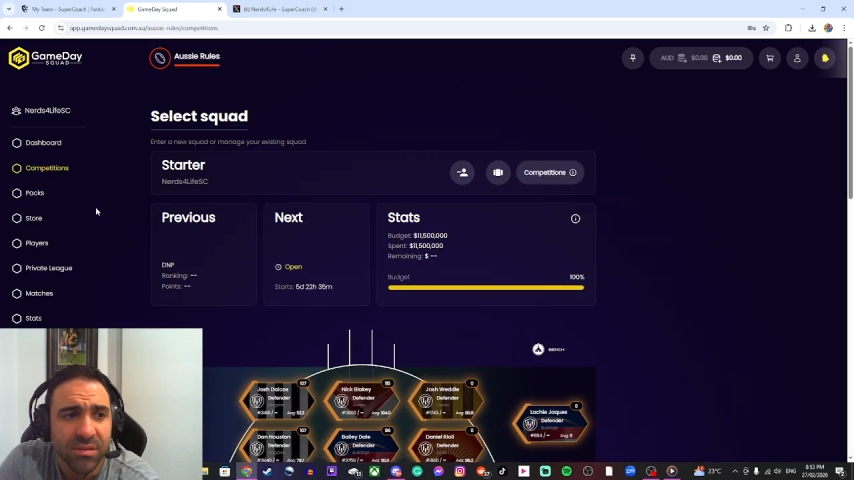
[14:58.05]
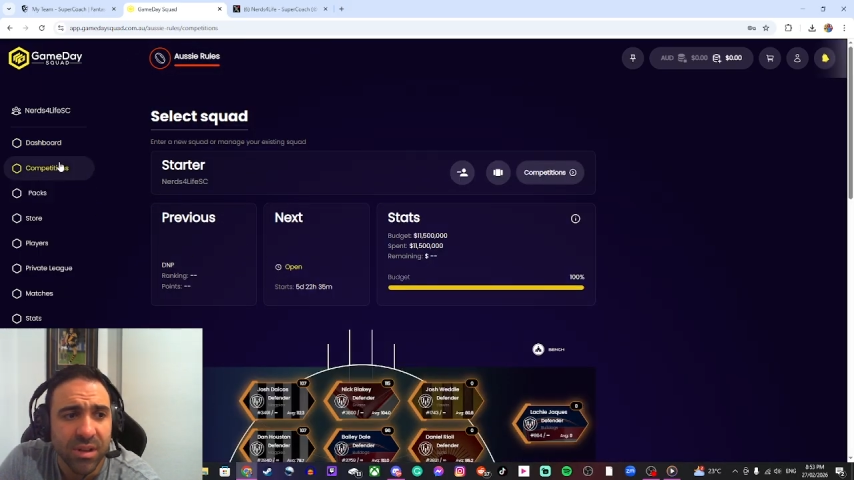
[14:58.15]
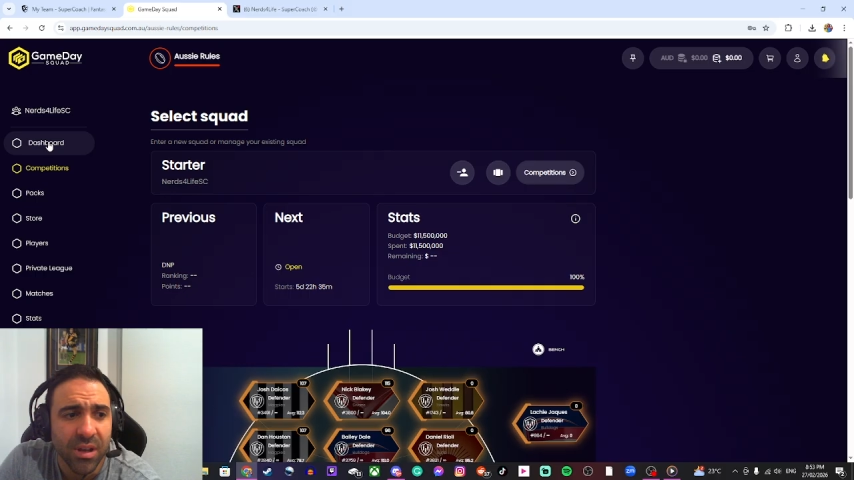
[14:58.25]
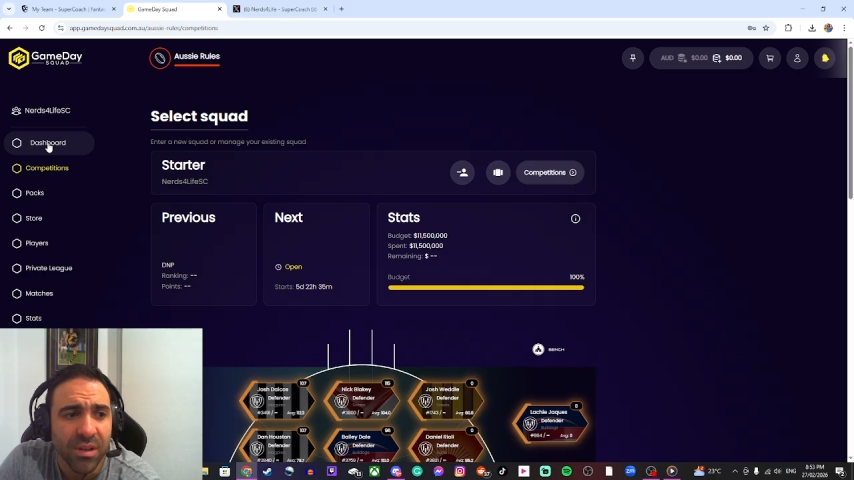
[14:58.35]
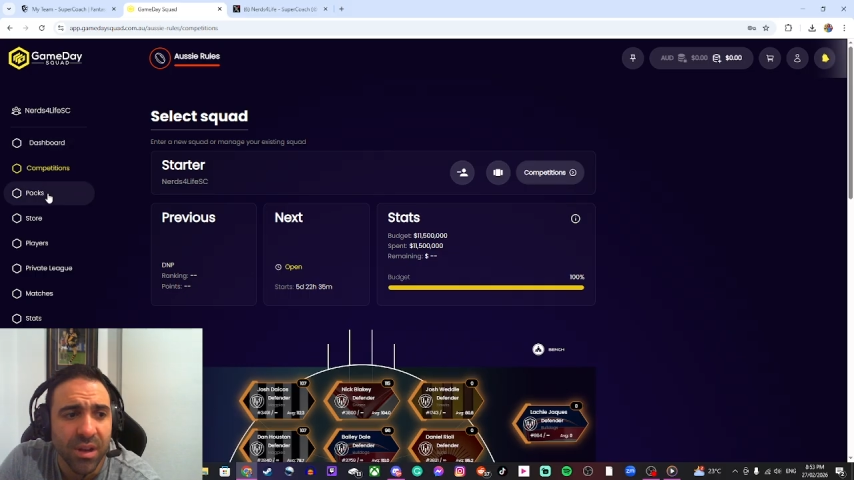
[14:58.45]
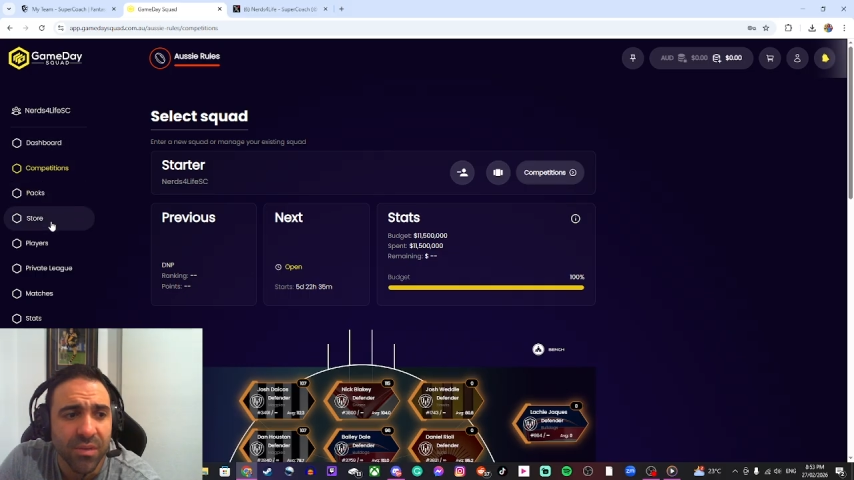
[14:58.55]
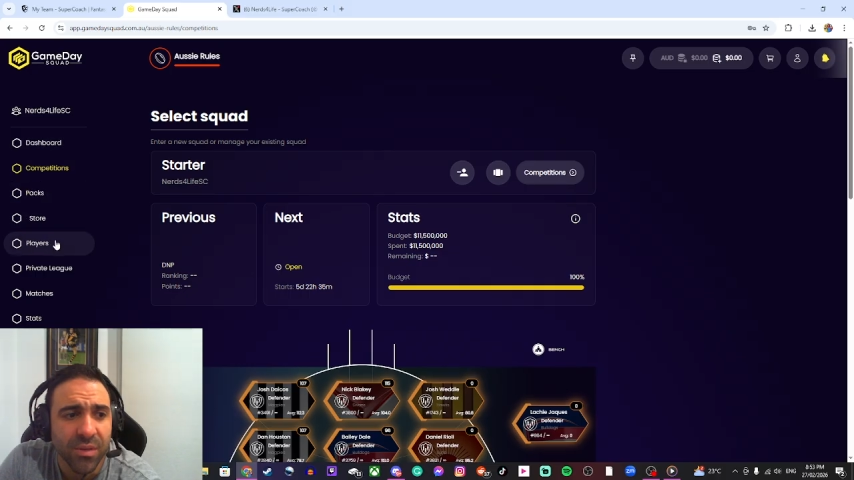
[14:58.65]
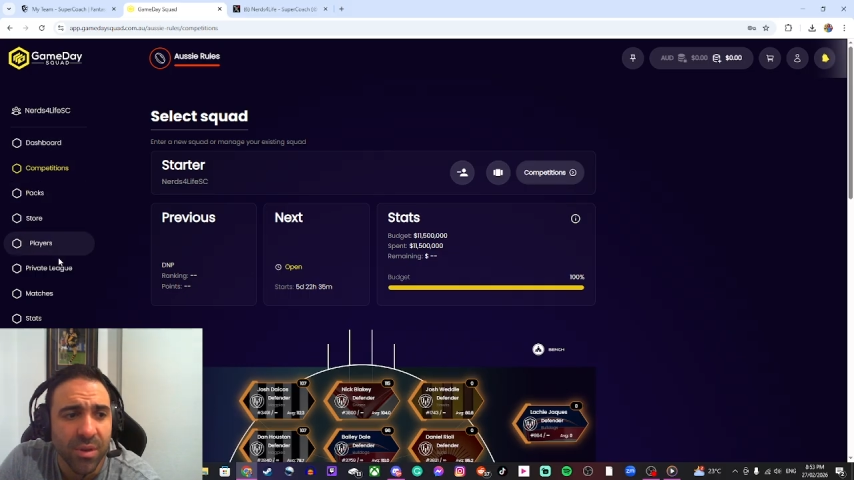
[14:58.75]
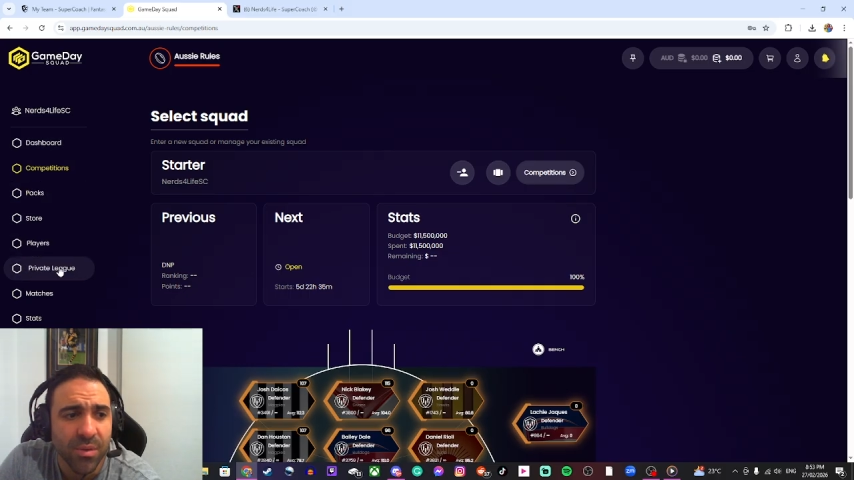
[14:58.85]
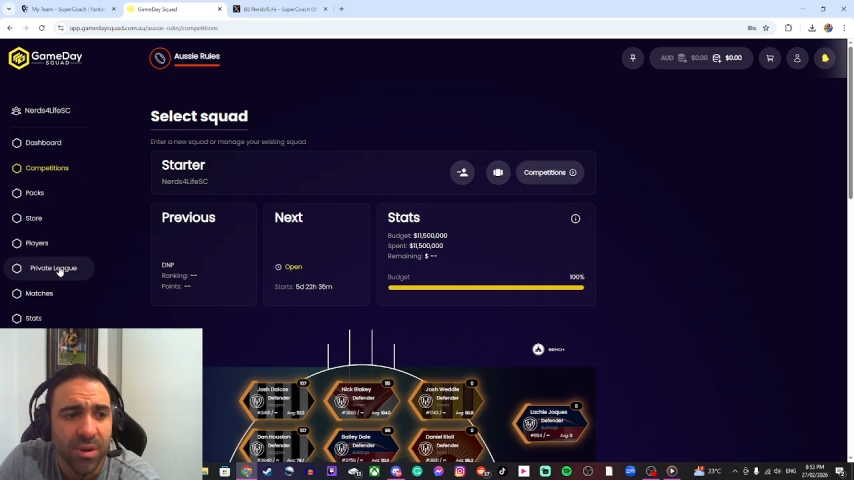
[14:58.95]
I
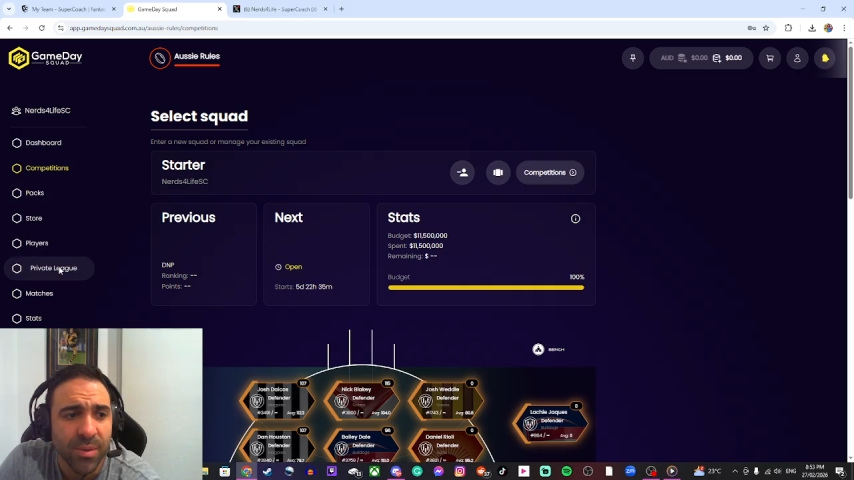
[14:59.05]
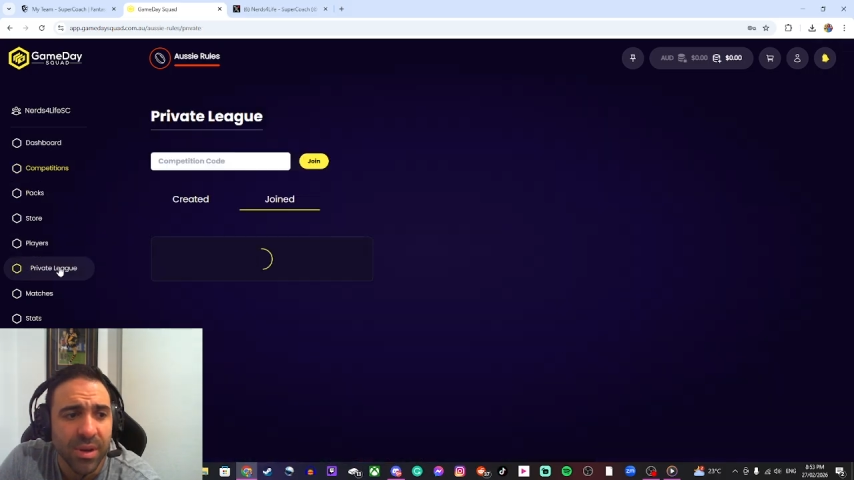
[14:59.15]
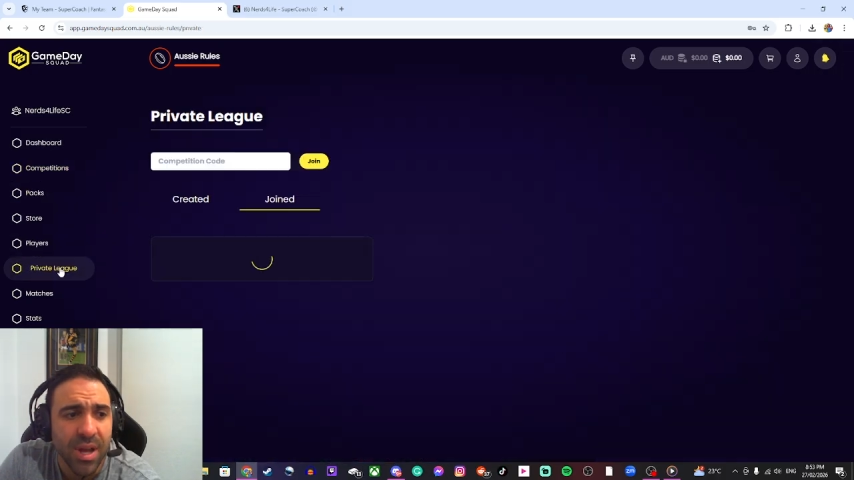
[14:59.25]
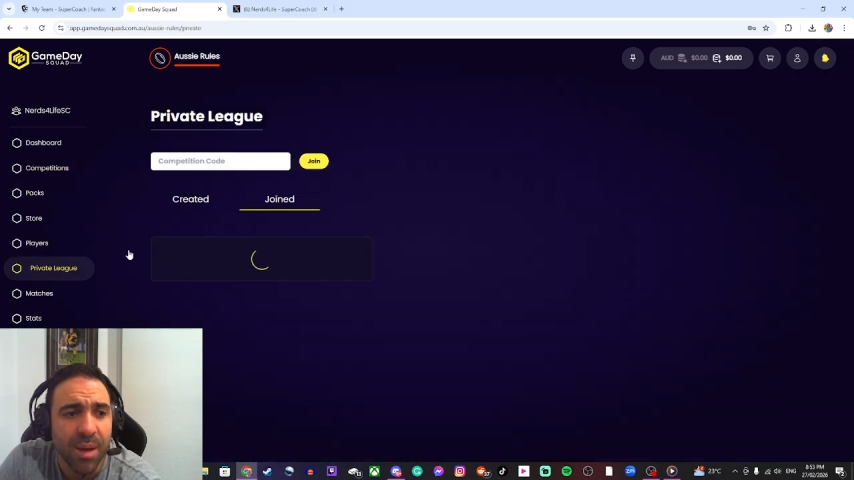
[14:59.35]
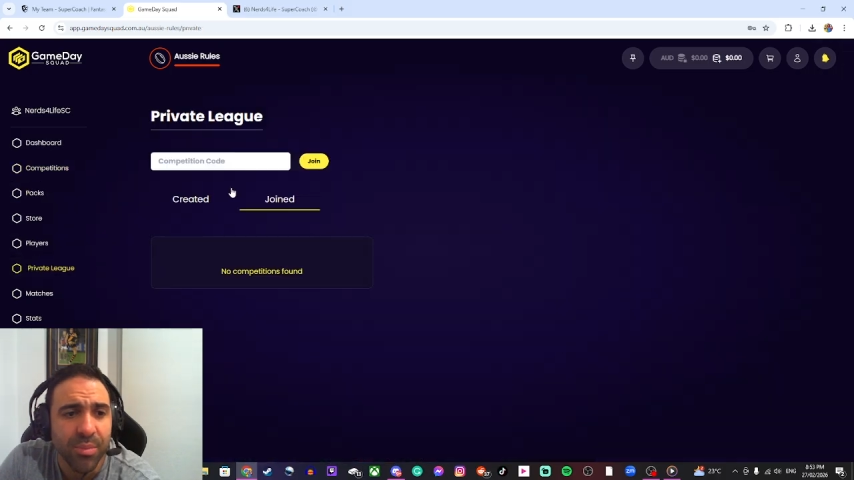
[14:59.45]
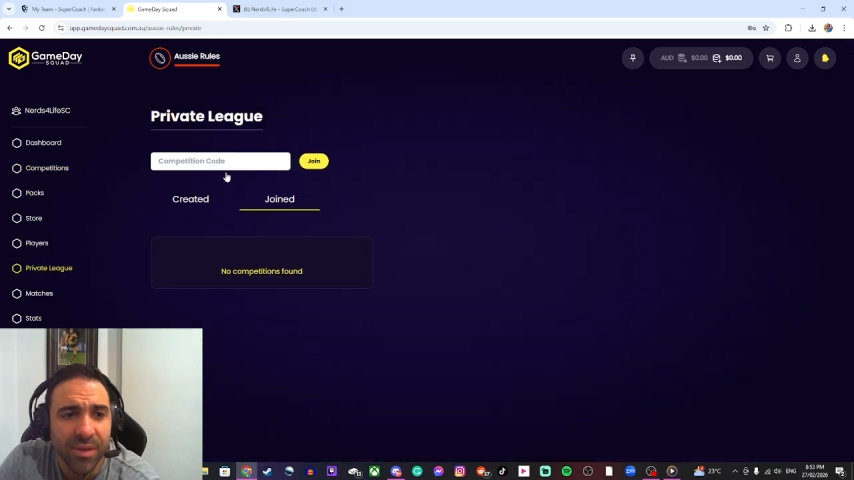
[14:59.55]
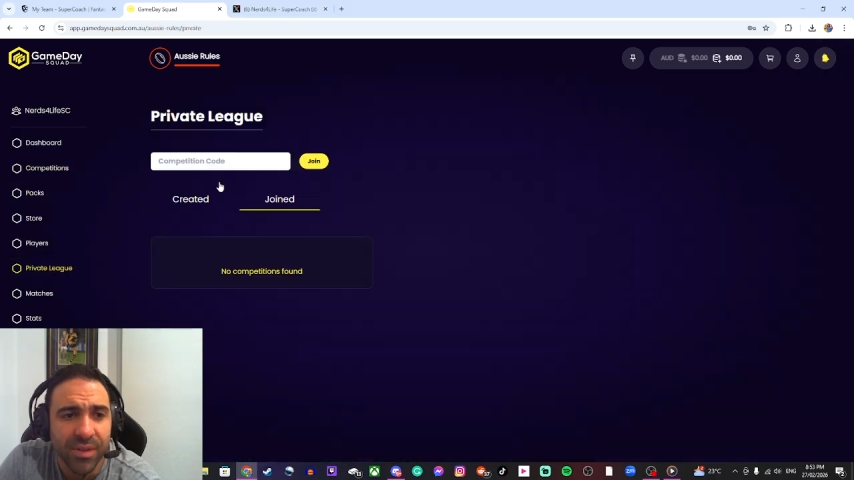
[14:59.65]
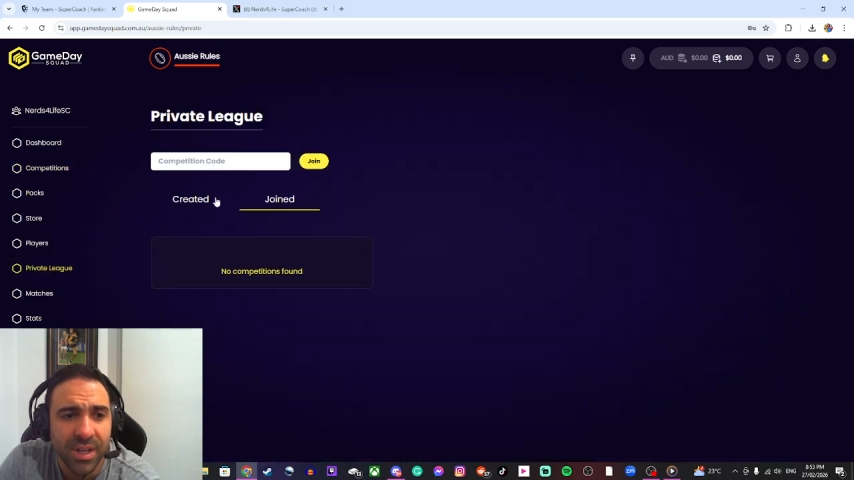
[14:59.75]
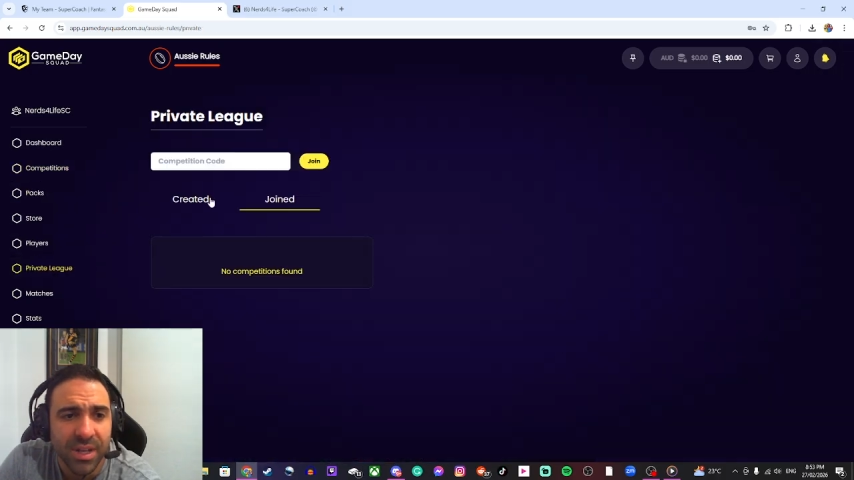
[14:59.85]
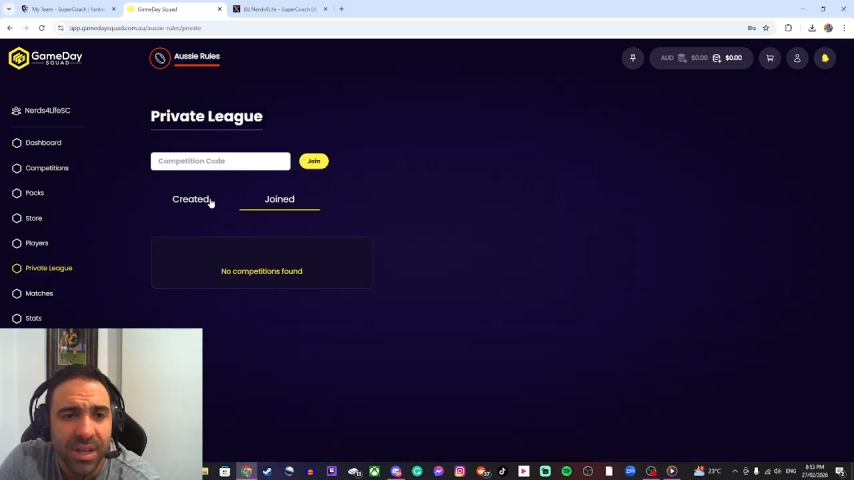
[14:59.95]
forgot where I went. Private league.